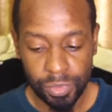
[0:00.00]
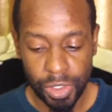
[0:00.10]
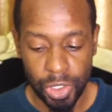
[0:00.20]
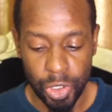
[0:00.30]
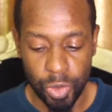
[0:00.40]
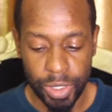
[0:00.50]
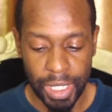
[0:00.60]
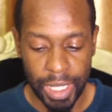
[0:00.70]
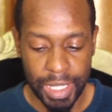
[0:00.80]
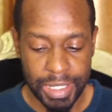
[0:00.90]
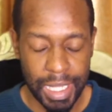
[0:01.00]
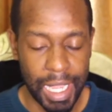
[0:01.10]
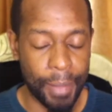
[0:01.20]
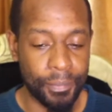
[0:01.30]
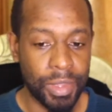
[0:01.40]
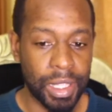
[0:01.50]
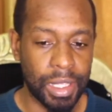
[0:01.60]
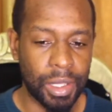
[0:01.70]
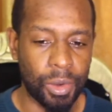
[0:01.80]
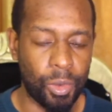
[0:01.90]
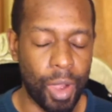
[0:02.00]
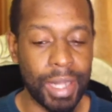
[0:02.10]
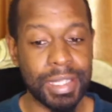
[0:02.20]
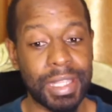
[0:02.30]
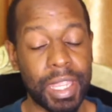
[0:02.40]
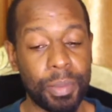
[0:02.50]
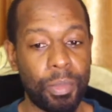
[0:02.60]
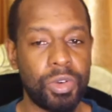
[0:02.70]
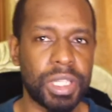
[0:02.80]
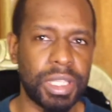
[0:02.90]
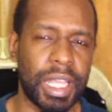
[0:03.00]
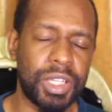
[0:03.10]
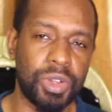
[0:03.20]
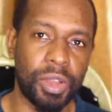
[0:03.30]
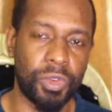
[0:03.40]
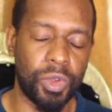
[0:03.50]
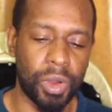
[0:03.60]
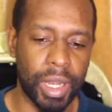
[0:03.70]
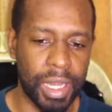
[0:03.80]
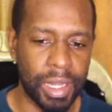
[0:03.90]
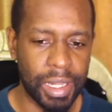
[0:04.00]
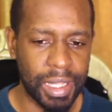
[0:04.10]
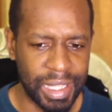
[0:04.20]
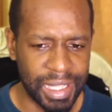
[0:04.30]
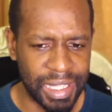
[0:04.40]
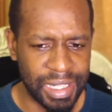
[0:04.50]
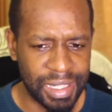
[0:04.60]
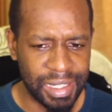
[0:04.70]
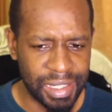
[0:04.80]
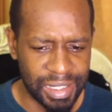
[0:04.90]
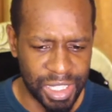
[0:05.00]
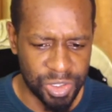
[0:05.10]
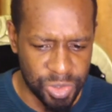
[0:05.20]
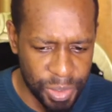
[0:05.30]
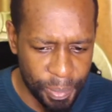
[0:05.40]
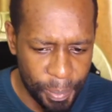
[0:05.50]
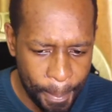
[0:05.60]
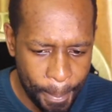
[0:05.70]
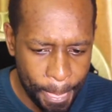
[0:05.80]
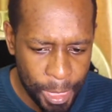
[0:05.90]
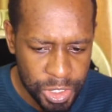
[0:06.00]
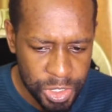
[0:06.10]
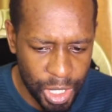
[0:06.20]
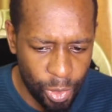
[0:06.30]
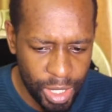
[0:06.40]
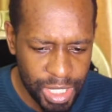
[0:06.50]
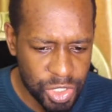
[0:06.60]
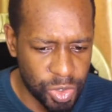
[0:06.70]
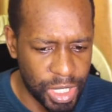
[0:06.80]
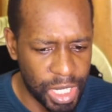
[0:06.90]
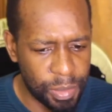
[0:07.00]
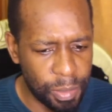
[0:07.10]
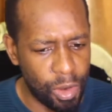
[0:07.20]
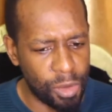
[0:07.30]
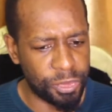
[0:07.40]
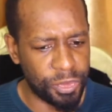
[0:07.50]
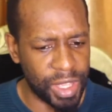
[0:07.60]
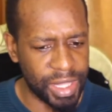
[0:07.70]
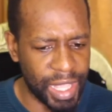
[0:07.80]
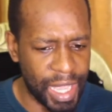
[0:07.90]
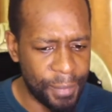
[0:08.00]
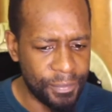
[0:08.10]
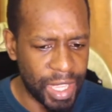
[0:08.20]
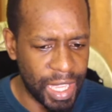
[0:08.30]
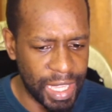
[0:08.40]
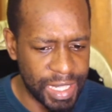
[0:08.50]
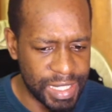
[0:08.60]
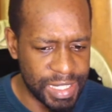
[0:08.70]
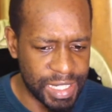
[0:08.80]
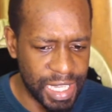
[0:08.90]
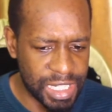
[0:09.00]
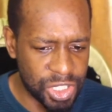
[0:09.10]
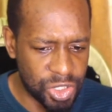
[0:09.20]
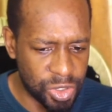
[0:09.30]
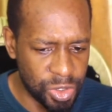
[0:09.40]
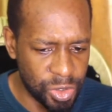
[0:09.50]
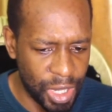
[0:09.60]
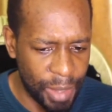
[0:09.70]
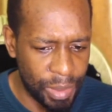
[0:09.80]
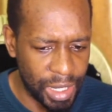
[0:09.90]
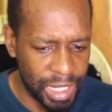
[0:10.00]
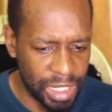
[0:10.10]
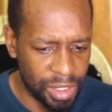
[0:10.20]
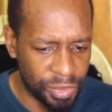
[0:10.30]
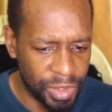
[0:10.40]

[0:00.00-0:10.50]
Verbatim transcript: looking at uh, what is the emotion that you have gotten in the dream. So I want us to get more further and get to, I believe,